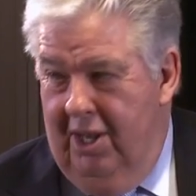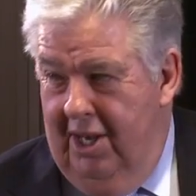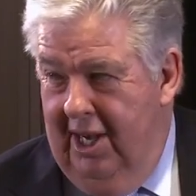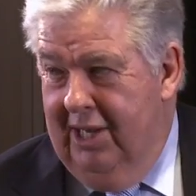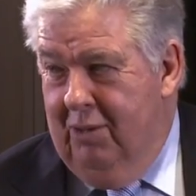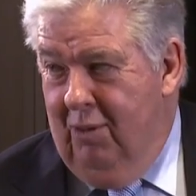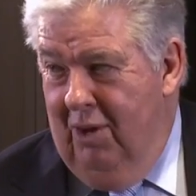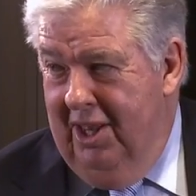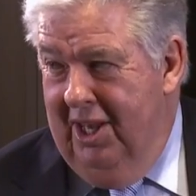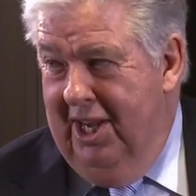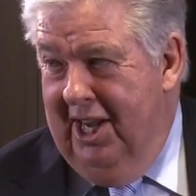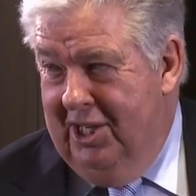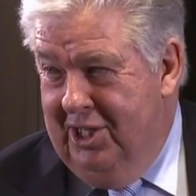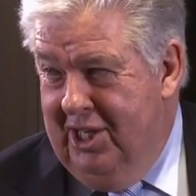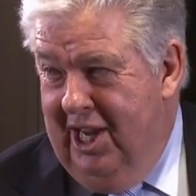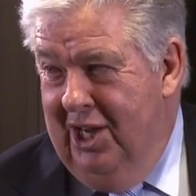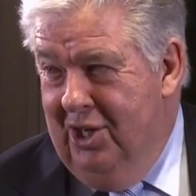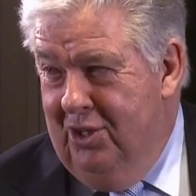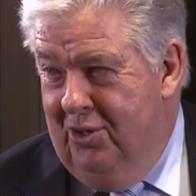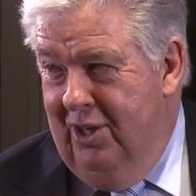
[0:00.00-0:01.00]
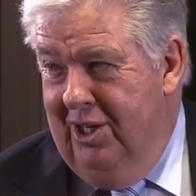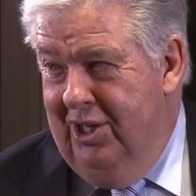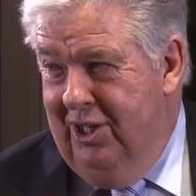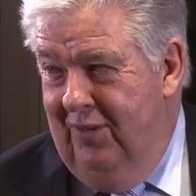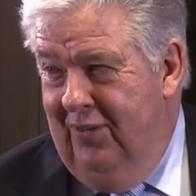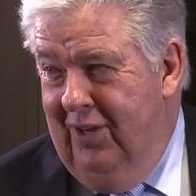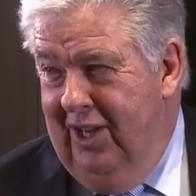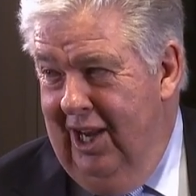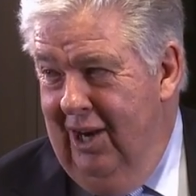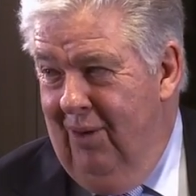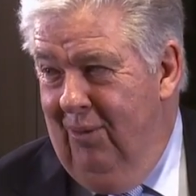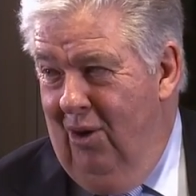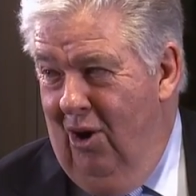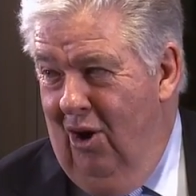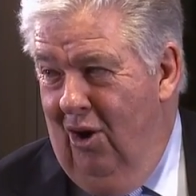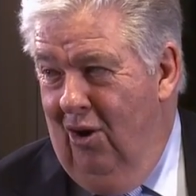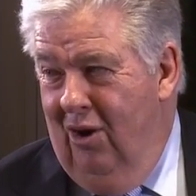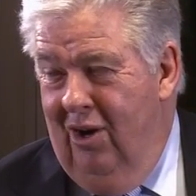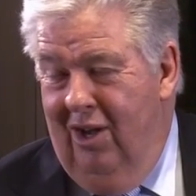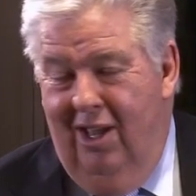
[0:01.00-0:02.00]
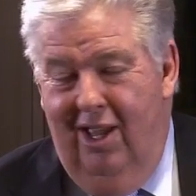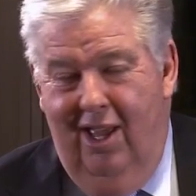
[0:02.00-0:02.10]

the next countries if you get it wrong.